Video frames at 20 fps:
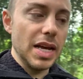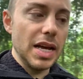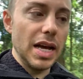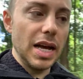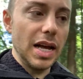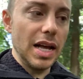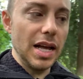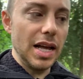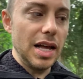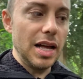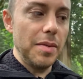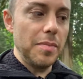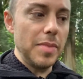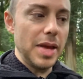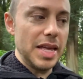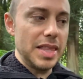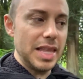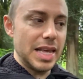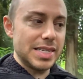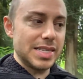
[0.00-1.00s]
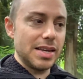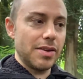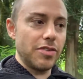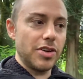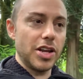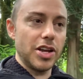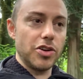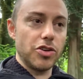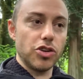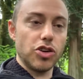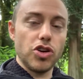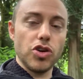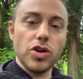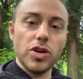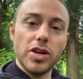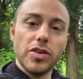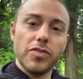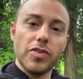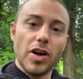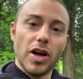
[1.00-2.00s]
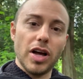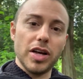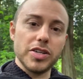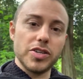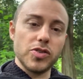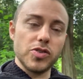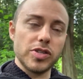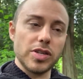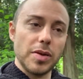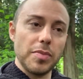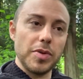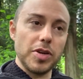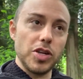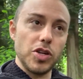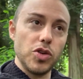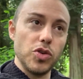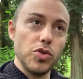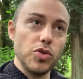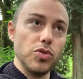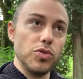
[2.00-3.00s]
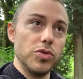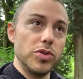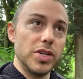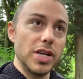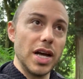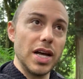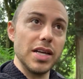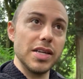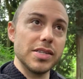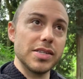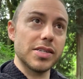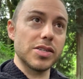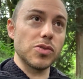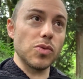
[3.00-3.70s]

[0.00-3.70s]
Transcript: And that 700 could have gone to somebody who does